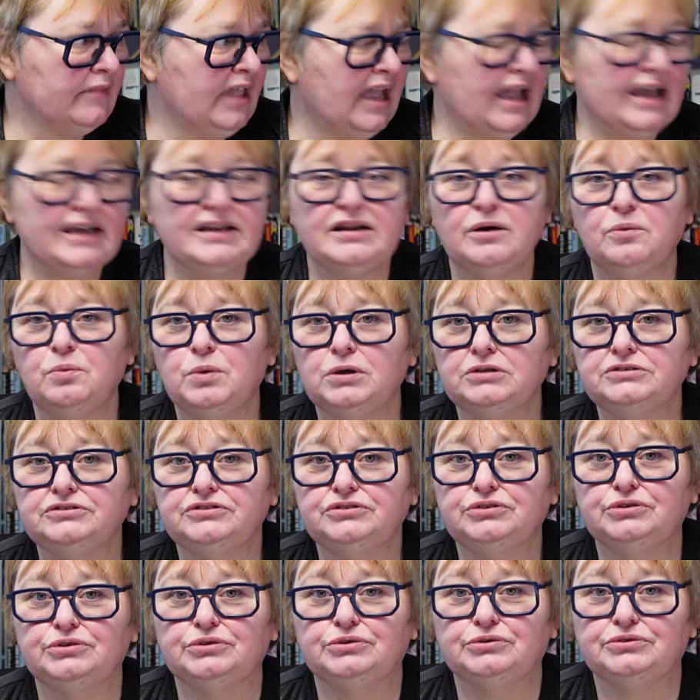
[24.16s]
and I
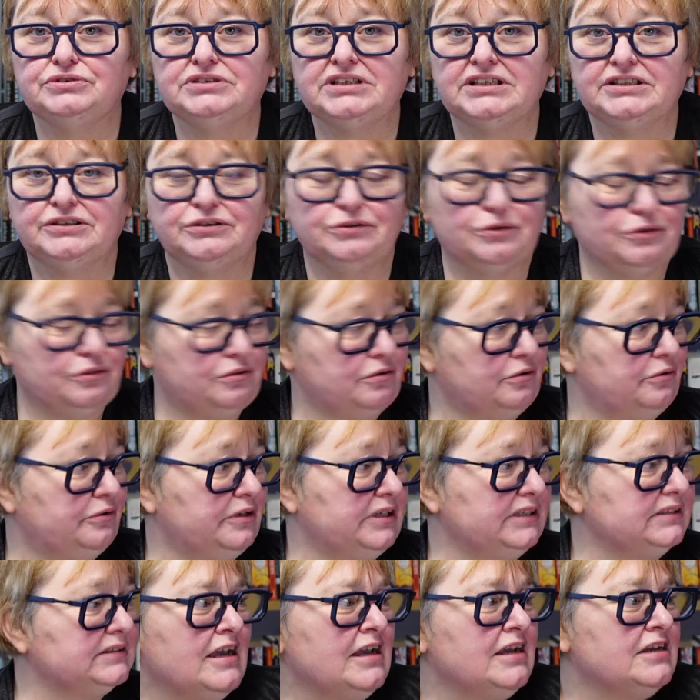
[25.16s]
want to take you through
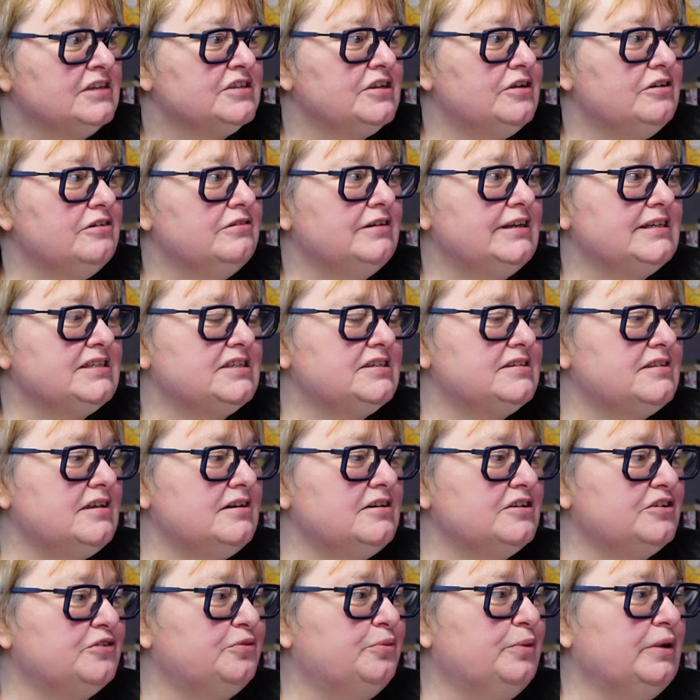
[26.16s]
it. So let's
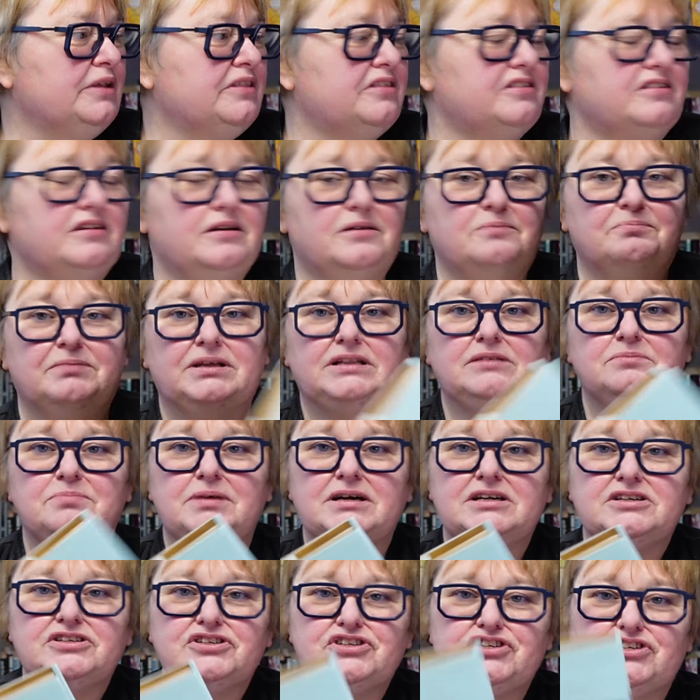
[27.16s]
start with
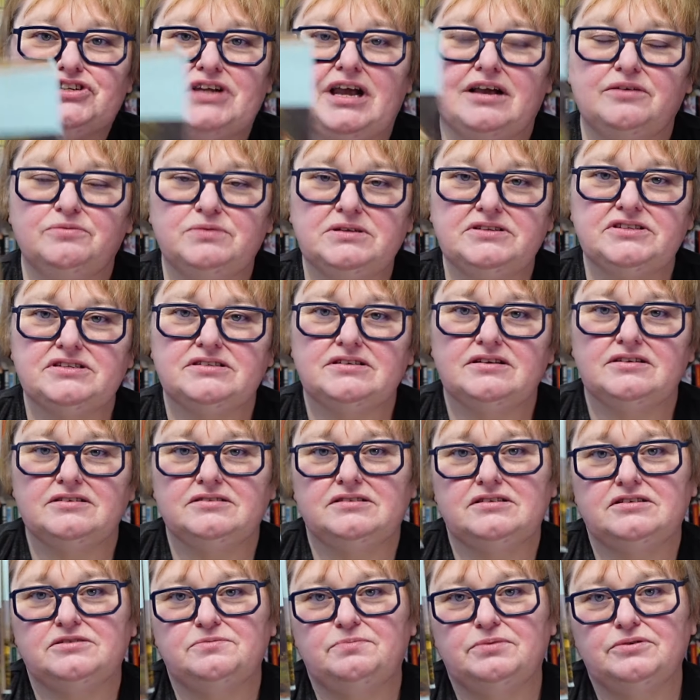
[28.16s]
Middlemarch. I will
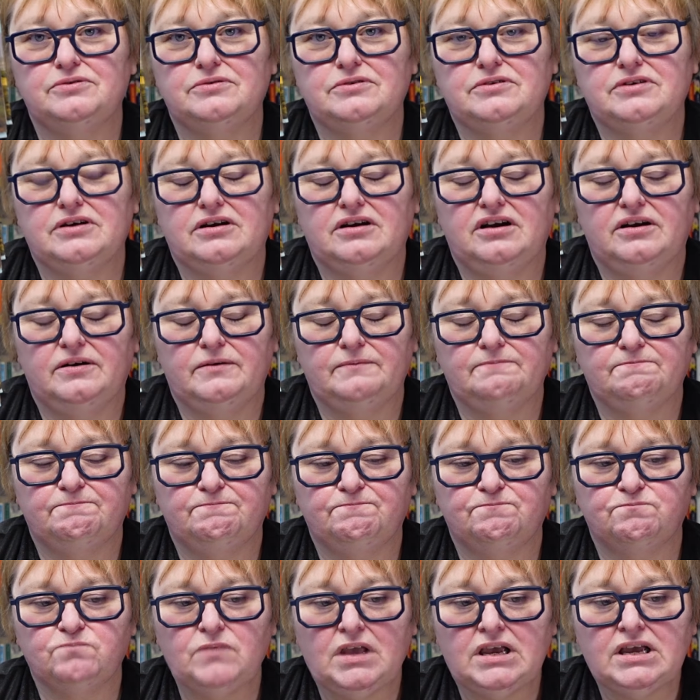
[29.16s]
start this book
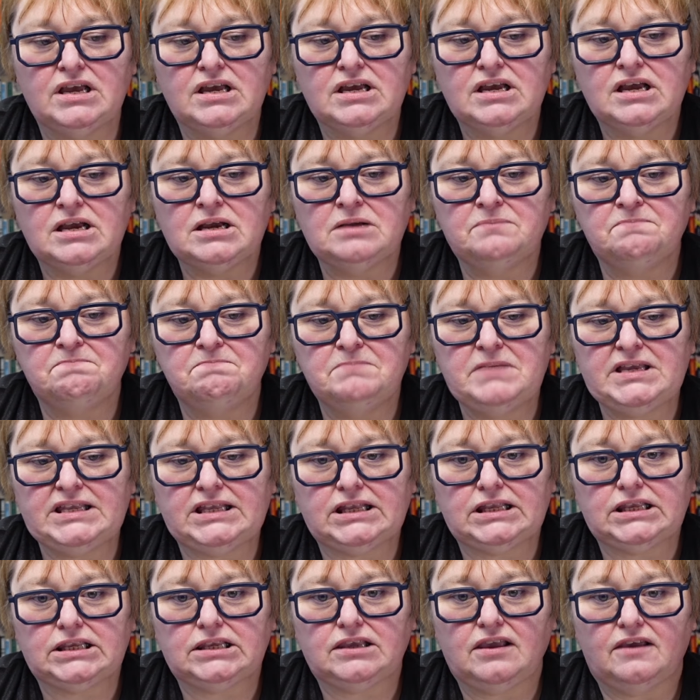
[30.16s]

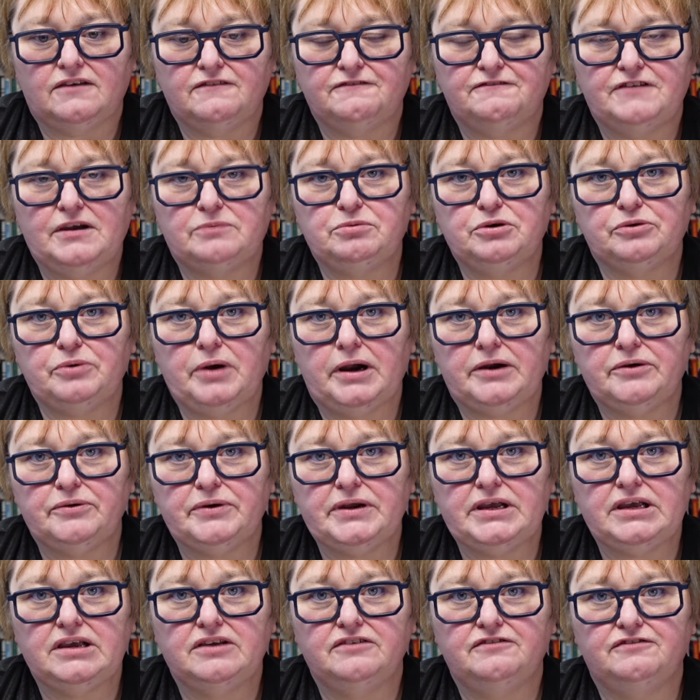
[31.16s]

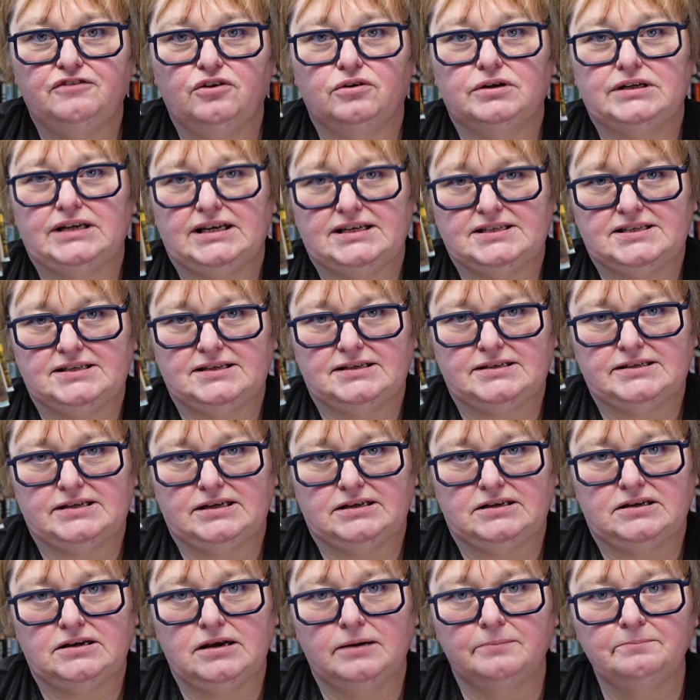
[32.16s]
mid-February for Classics
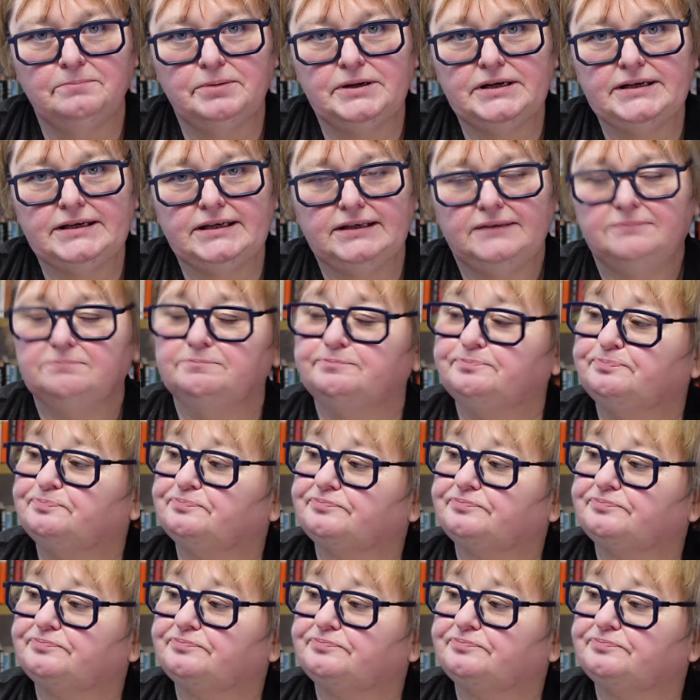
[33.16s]
and Company.